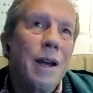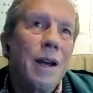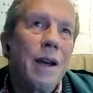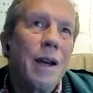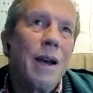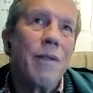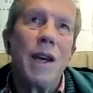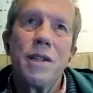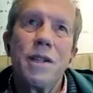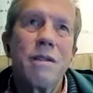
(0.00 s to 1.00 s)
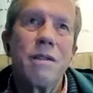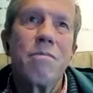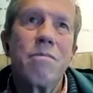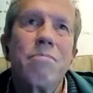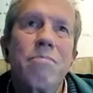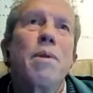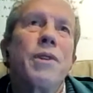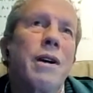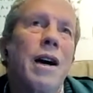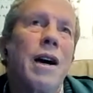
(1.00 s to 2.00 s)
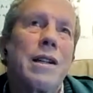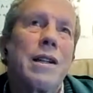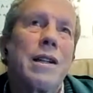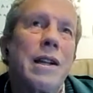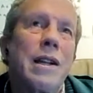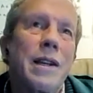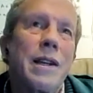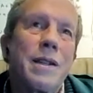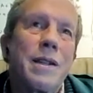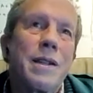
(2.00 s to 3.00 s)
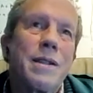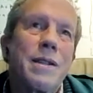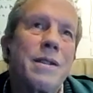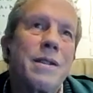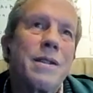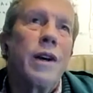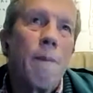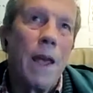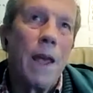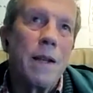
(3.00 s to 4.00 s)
and they just build their artefacts elsewhere, and